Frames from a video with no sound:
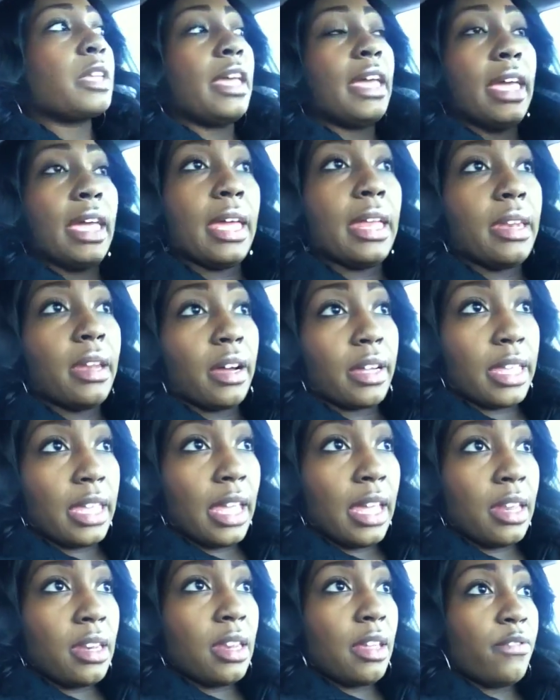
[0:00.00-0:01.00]
And
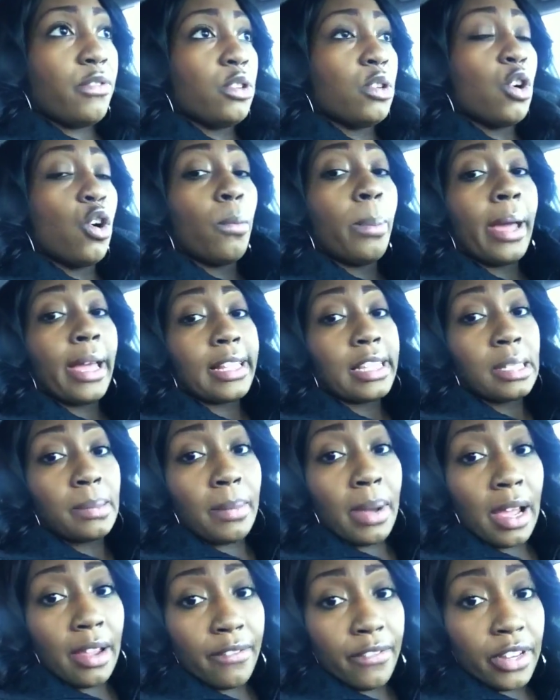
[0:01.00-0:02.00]
again, if you go back to
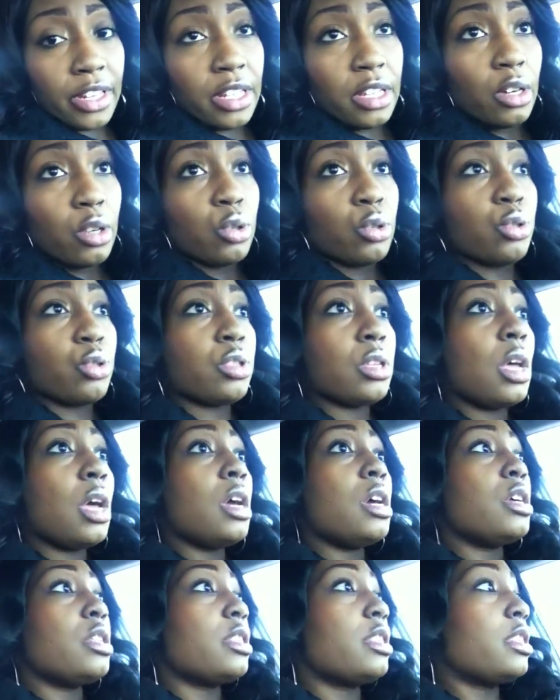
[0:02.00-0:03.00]
my videos,
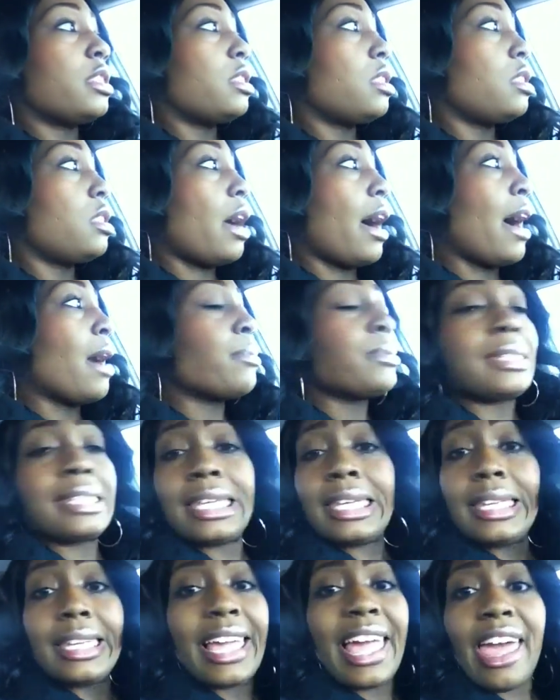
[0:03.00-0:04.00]
I was
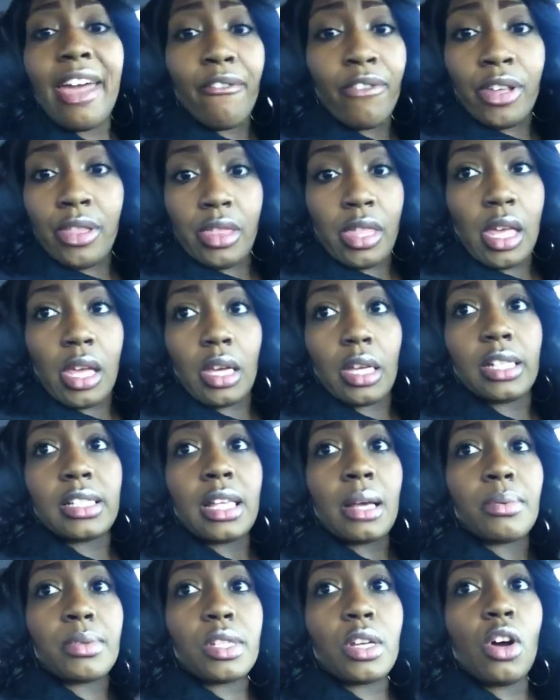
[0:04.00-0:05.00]
eating everything because
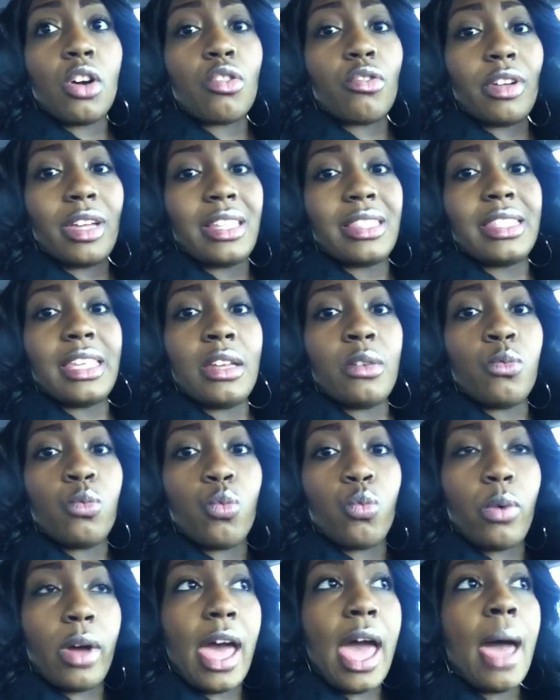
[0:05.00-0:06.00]
I was hungry. And then
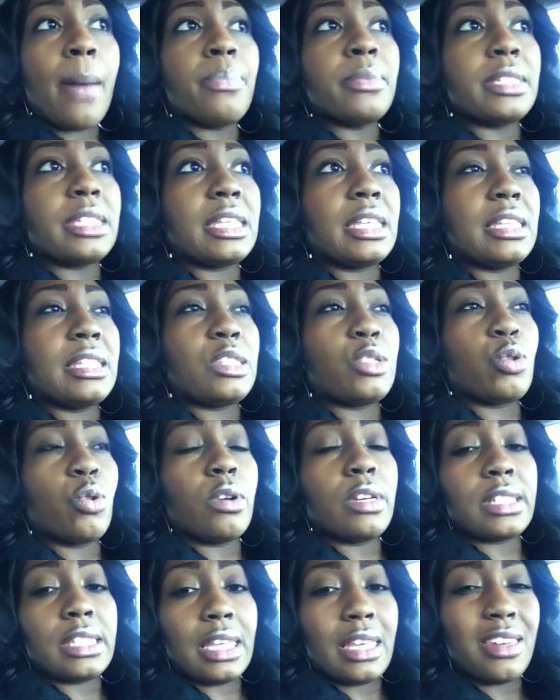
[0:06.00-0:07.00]
what happens is
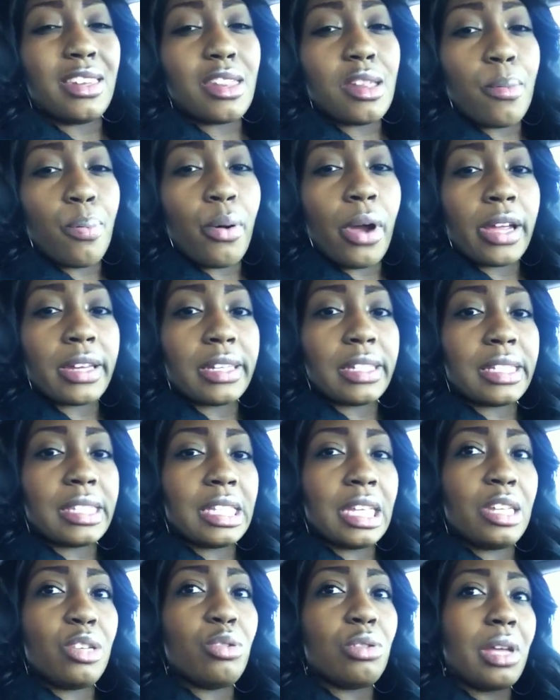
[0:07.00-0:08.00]
towards the end of the
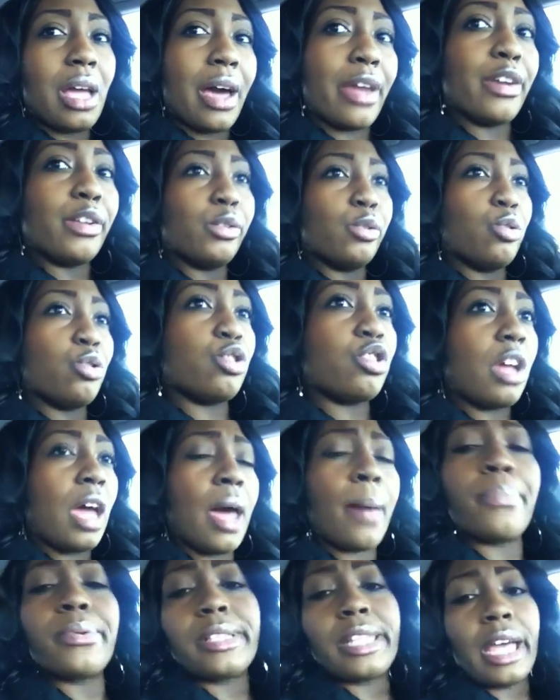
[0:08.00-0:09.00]
pregnancy, you kind of lose your
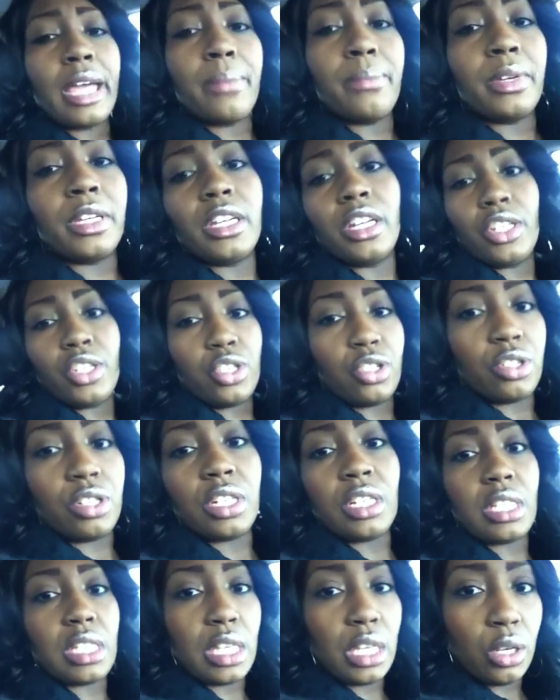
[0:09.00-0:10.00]
appetite because you're
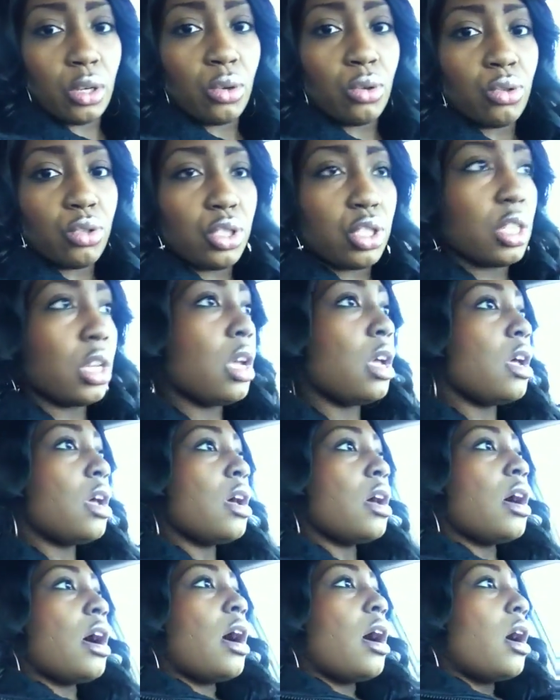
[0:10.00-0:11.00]
just huge.
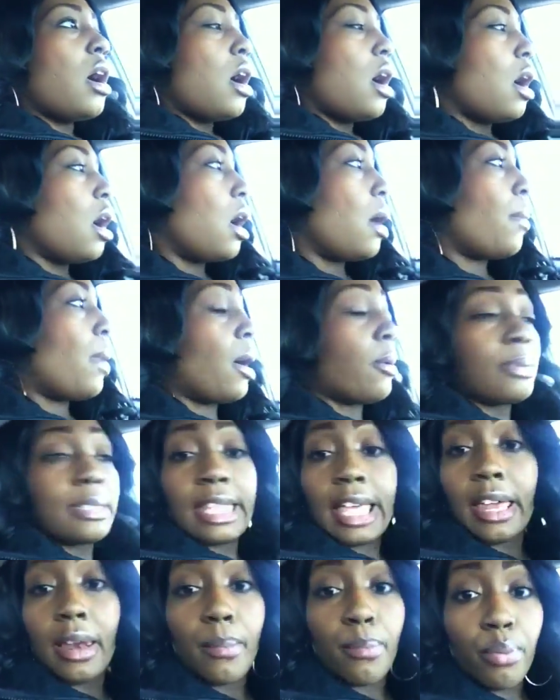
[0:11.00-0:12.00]
I
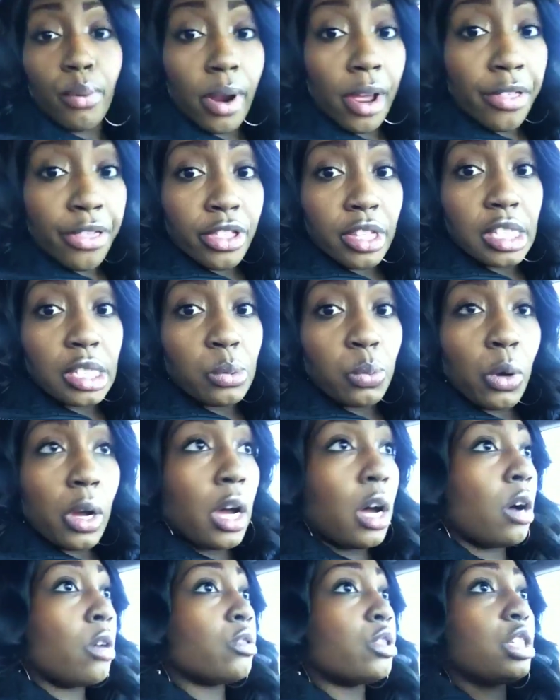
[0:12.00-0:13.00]
was out of breath as
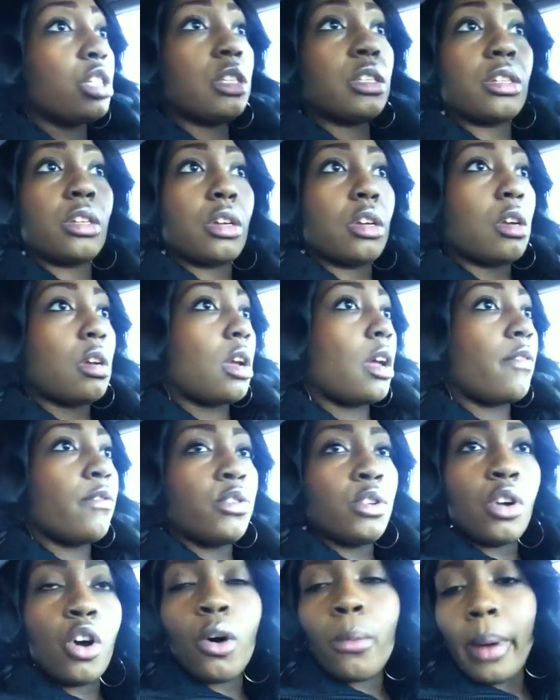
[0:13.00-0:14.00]
well.
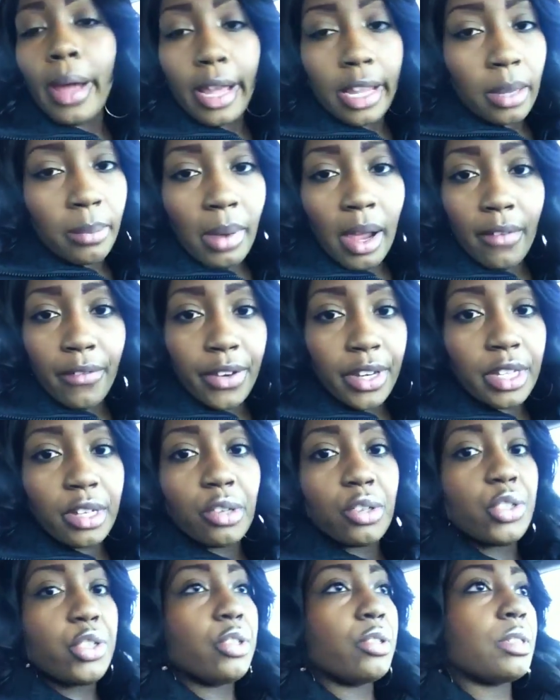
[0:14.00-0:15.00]
If you go back in my
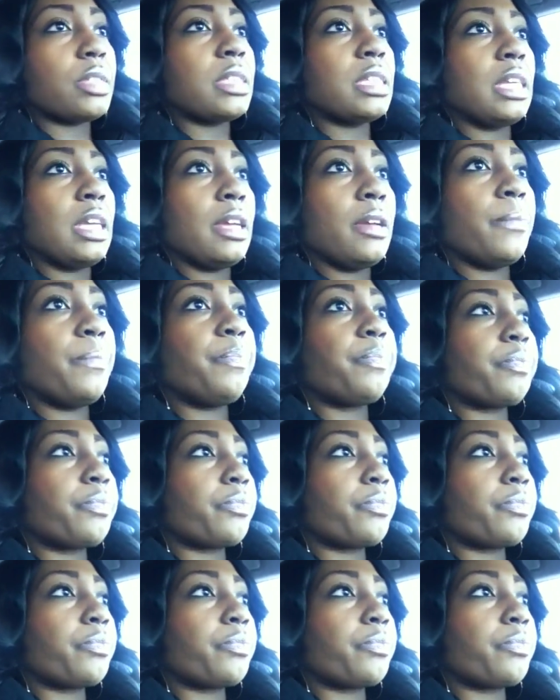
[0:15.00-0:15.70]
videos, you'll see it.